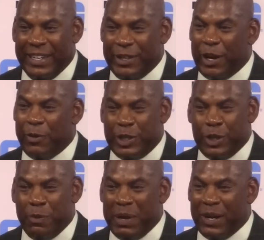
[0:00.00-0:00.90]
you go with
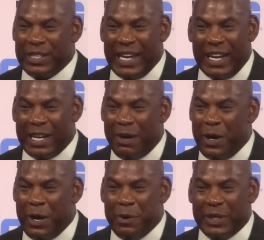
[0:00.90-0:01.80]
two belts, you got to come
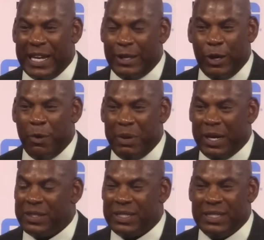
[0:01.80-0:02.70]
home We you got no
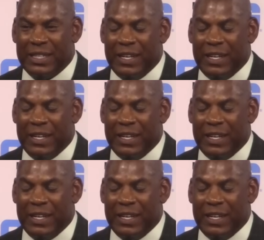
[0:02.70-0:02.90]
belts.